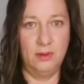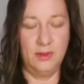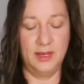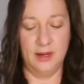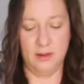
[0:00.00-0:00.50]

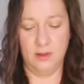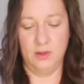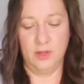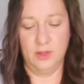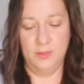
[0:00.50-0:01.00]
there,
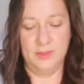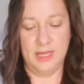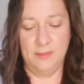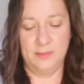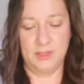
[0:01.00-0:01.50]
hook and loop
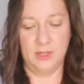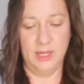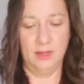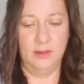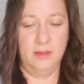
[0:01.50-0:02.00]
tape, sorry.
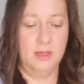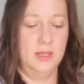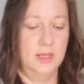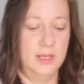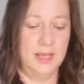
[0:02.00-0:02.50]

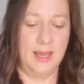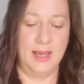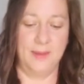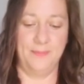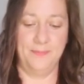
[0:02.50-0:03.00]

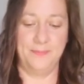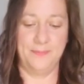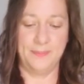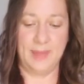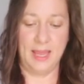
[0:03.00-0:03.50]
Um,
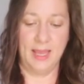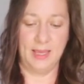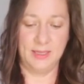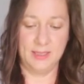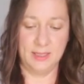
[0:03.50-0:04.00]

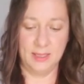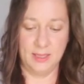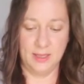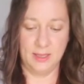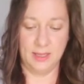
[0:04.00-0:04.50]
and
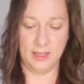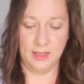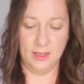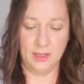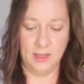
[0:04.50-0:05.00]
then
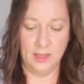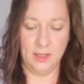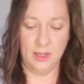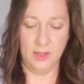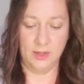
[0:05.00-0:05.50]

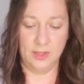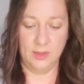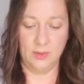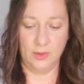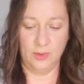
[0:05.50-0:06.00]
you can do
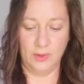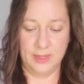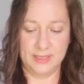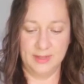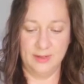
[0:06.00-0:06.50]
a whole new
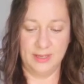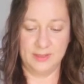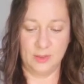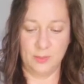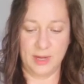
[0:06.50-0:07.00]
activity.
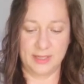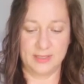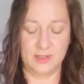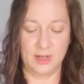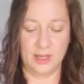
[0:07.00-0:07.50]
So
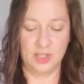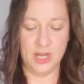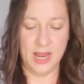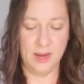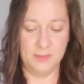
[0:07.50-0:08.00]
practice drawing
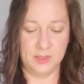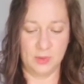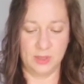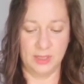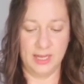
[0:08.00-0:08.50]
shapes
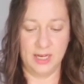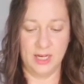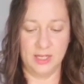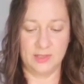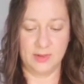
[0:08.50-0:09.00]
or
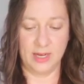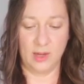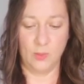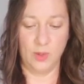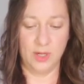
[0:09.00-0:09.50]
letters,
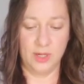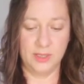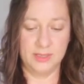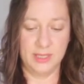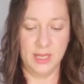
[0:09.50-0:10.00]
writing
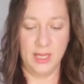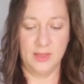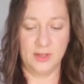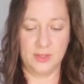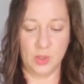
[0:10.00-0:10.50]
words.
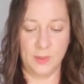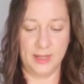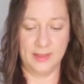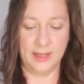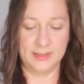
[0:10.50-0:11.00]
There's so many
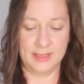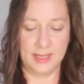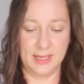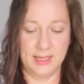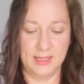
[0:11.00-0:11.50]
things that a
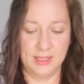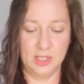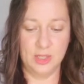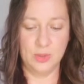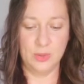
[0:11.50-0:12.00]
kid can
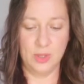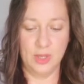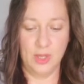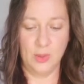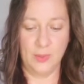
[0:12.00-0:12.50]
do
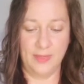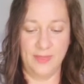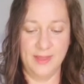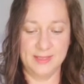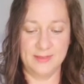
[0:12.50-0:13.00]
with
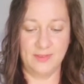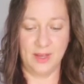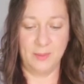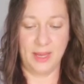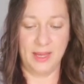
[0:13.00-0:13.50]
this
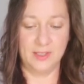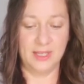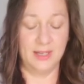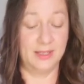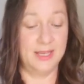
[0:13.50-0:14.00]
fun page.
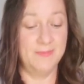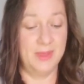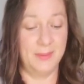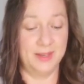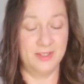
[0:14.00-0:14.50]
It'll keep
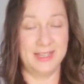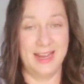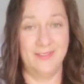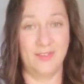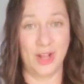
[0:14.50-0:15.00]
them
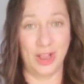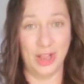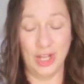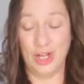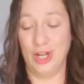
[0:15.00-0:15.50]
entertained for a
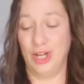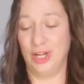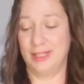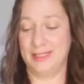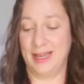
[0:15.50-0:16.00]

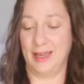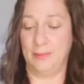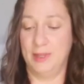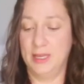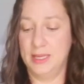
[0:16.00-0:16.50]
long time.
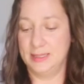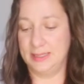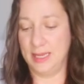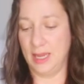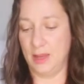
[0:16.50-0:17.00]

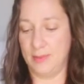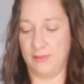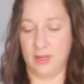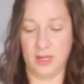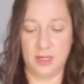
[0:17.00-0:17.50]
See, I'm
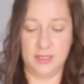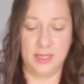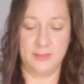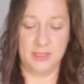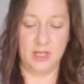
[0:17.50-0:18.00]
having a hard
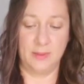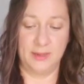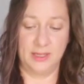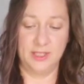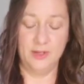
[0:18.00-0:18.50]
time
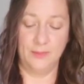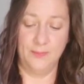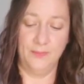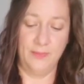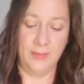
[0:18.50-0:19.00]
stopping too.
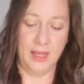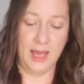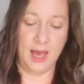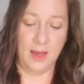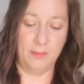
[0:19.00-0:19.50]

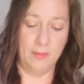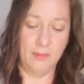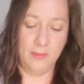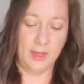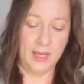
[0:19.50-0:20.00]
Um,
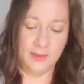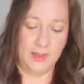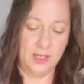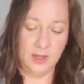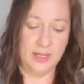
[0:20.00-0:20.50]
and
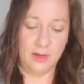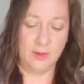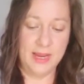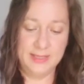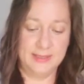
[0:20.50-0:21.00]
then you can
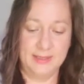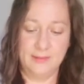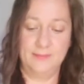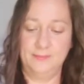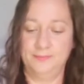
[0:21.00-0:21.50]
erase
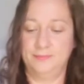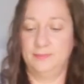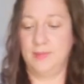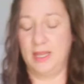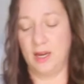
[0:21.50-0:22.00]

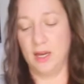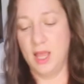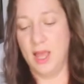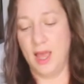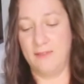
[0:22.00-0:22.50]
there.
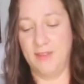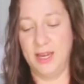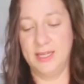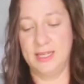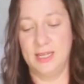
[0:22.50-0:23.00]
I
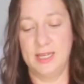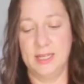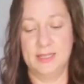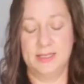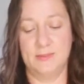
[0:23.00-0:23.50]
find
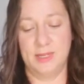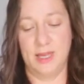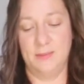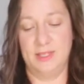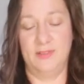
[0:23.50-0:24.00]

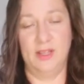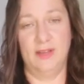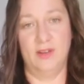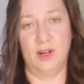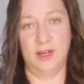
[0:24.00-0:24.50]
sometimes if you leave
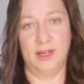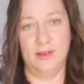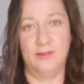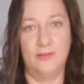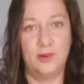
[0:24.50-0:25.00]
it on
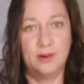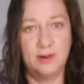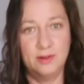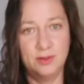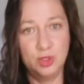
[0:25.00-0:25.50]
for
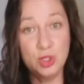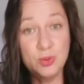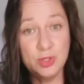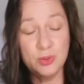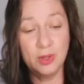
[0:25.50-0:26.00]
too,
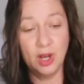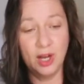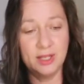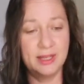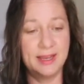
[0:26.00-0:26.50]
too
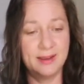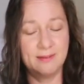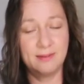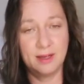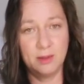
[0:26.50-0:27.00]
long, like
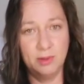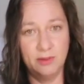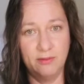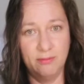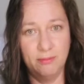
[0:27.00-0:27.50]
a couple
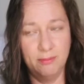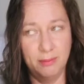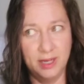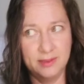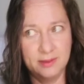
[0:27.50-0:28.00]
of
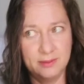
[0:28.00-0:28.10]
months,